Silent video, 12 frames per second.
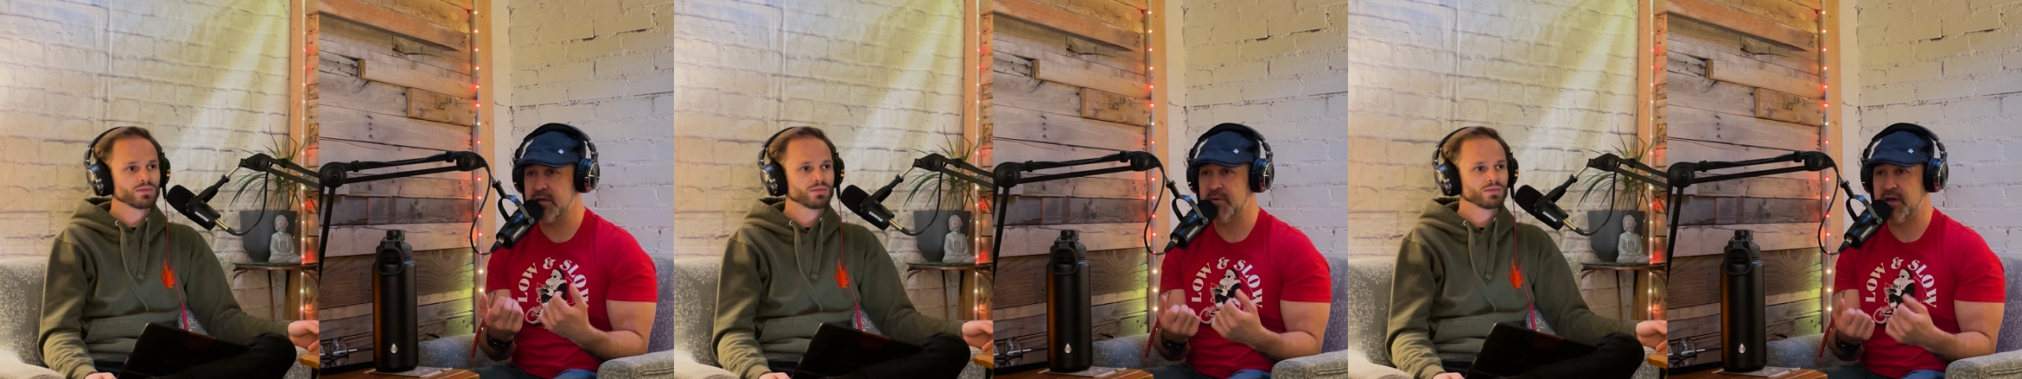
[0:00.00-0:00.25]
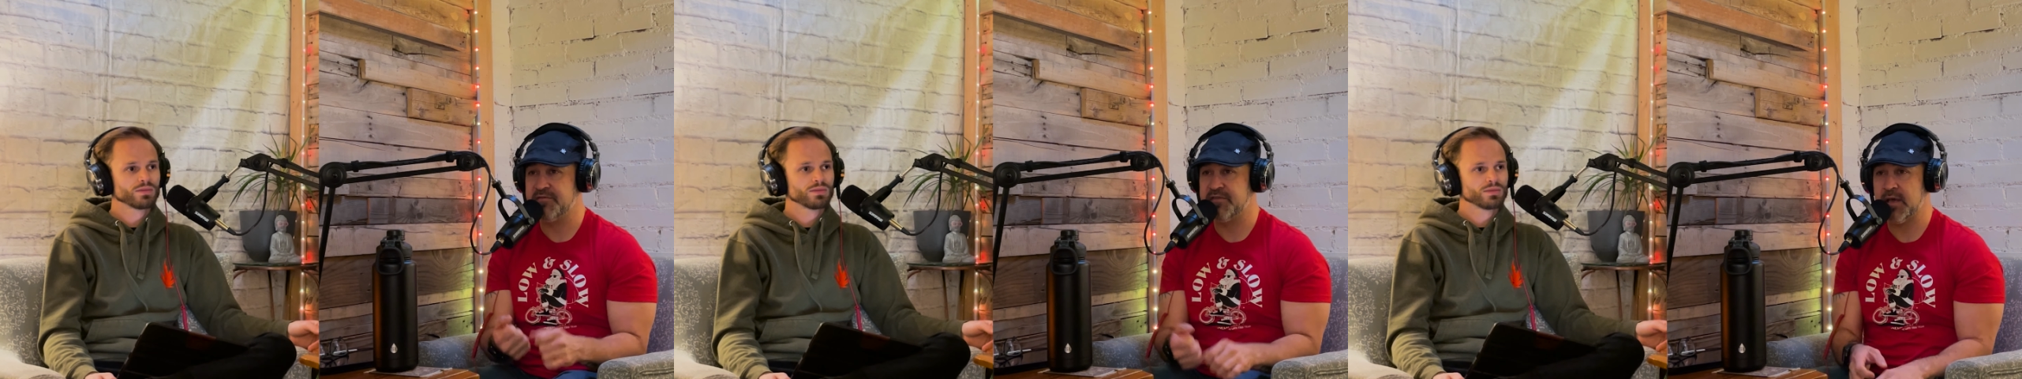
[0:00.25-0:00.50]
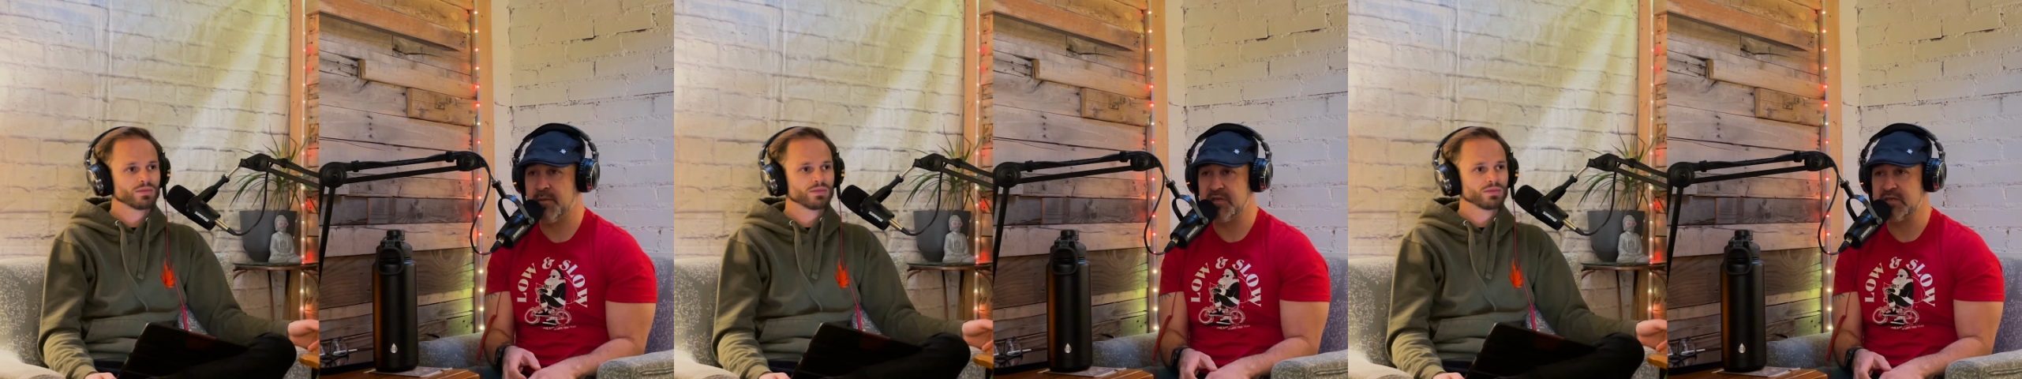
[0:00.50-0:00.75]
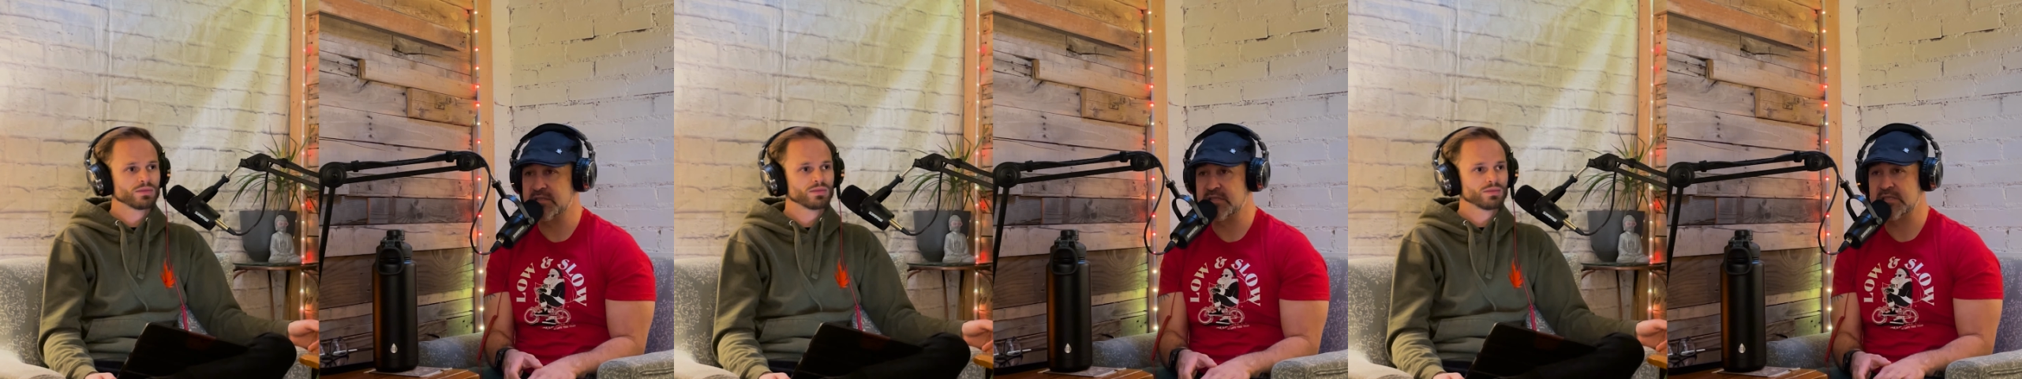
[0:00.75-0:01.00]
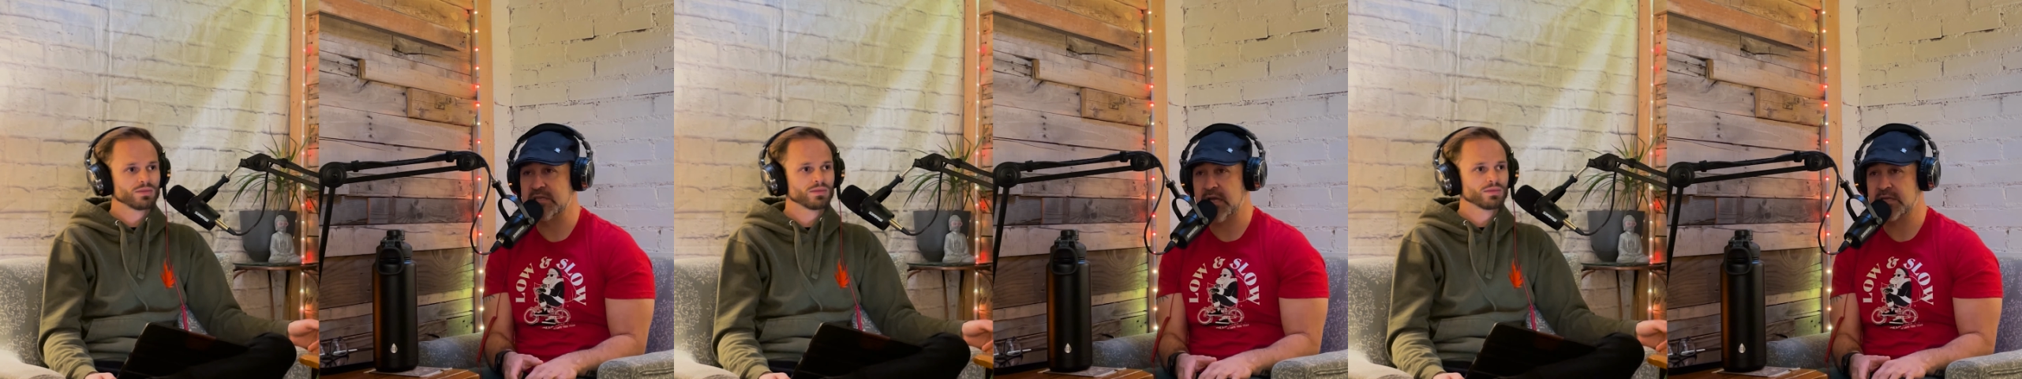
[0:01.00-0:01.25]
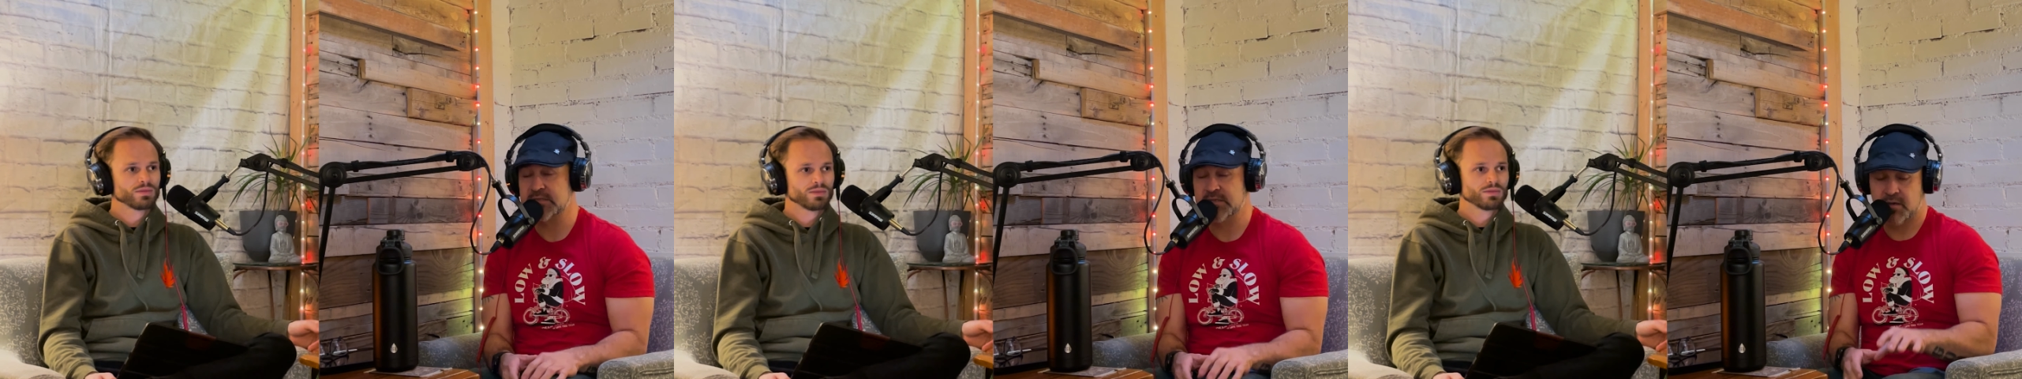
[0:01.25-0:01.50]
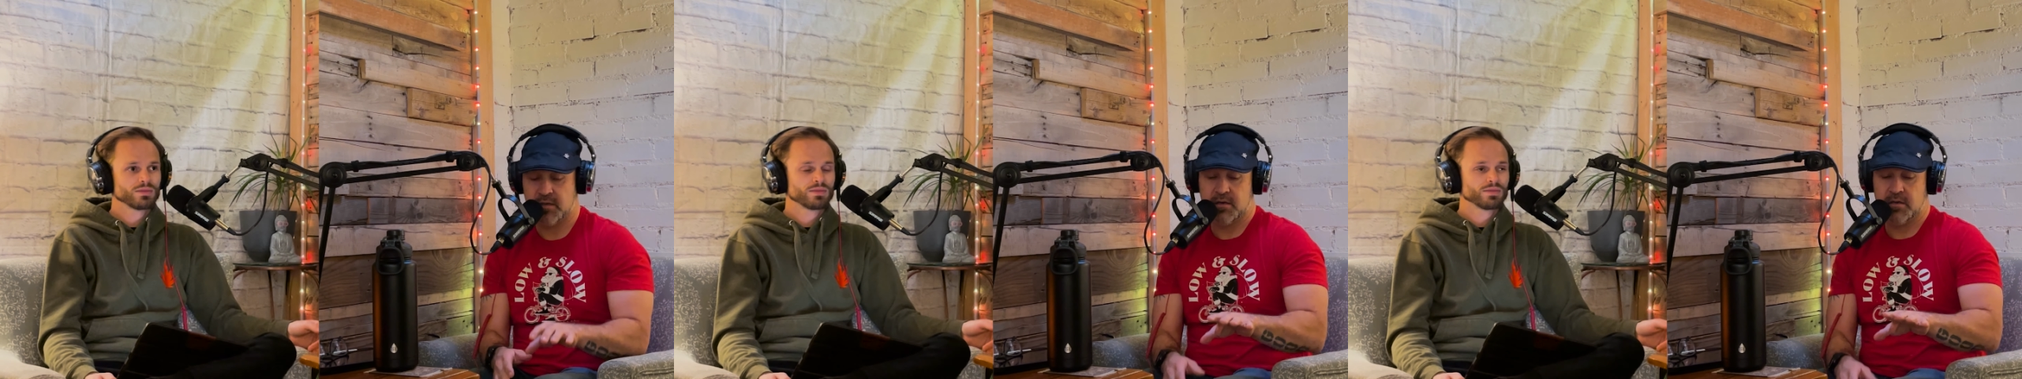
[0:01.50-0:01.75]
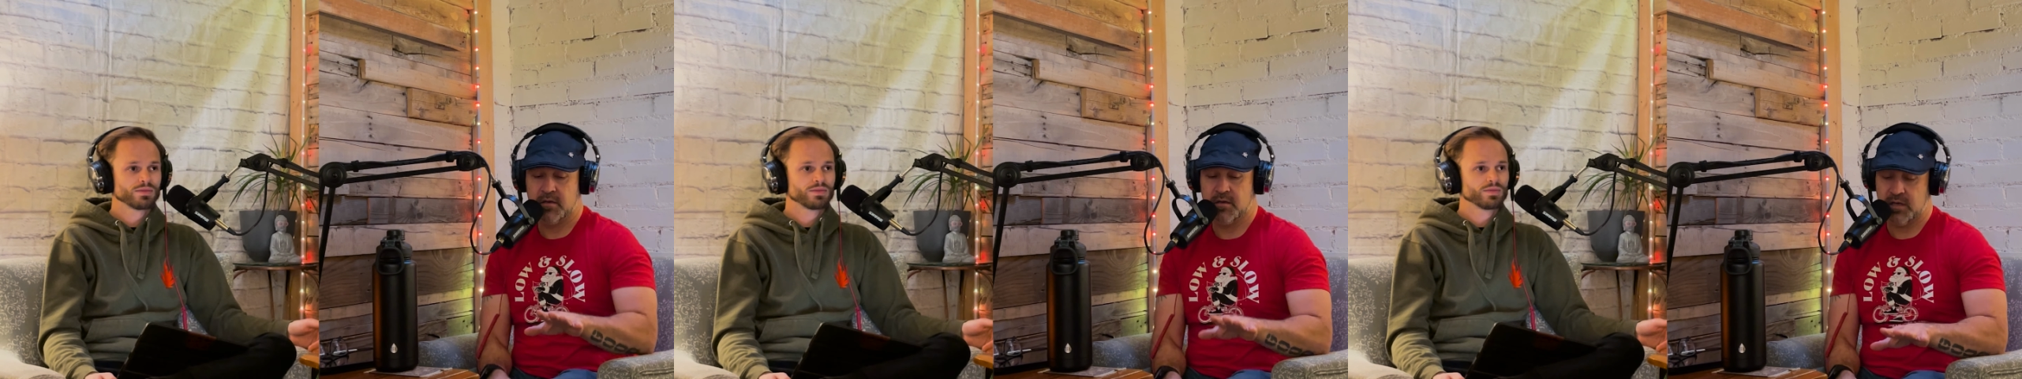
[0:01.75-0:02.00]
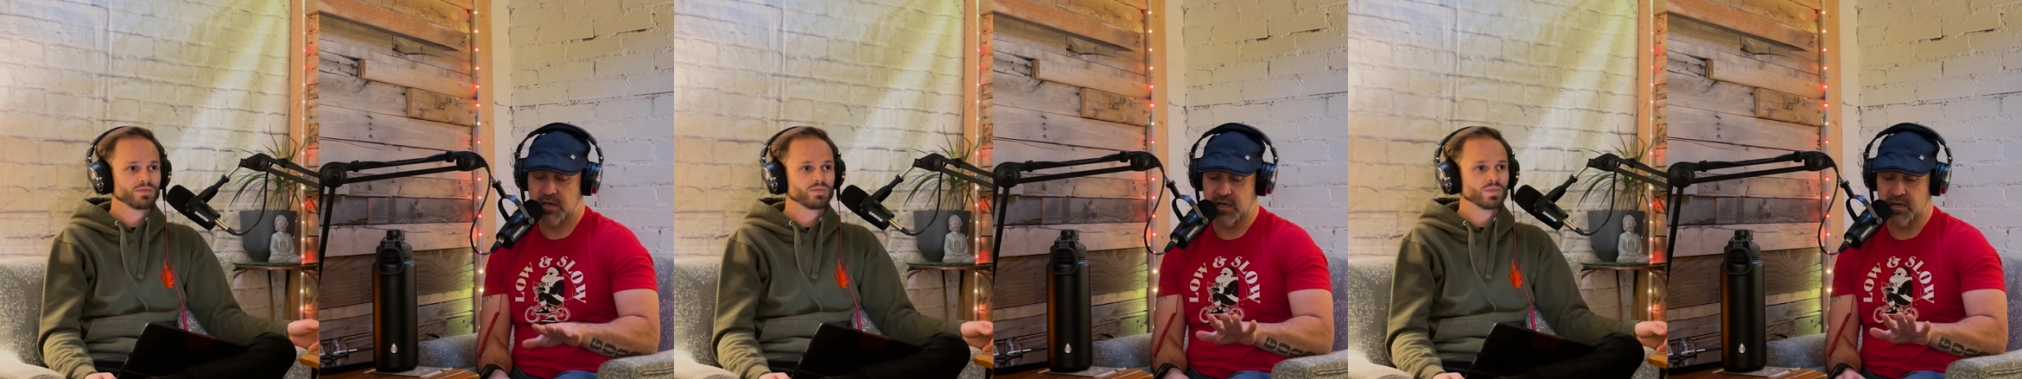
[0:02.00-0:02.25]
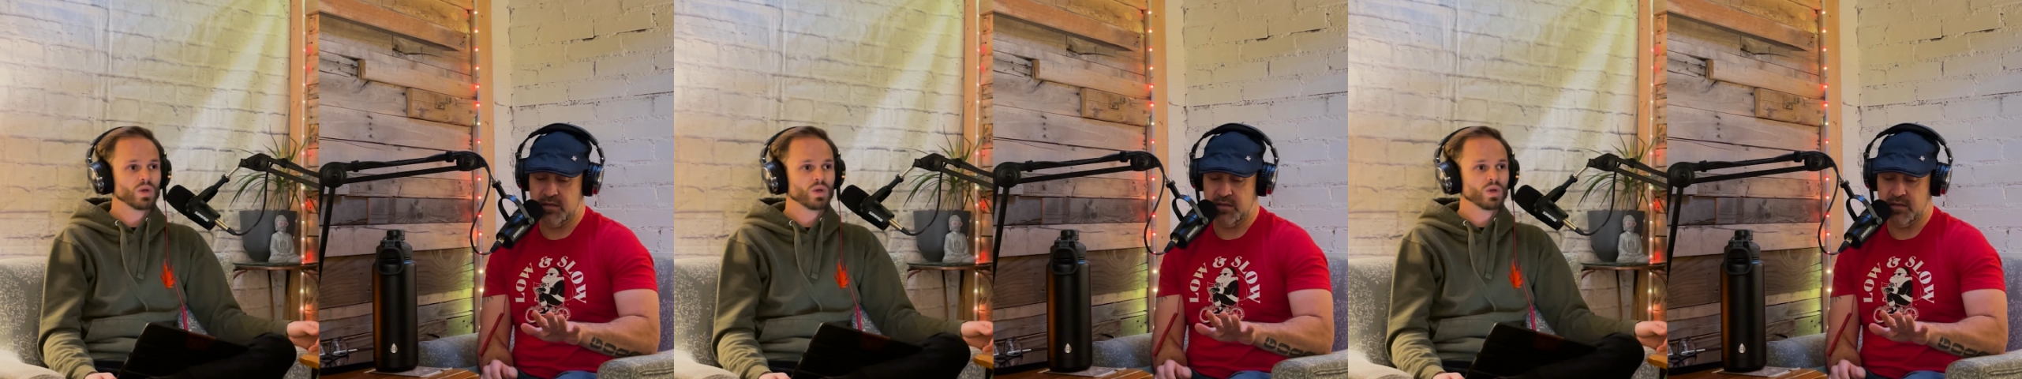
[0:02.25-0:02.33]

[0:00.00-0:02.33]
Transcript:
Speaker 1: in my family. It sucks. Uh,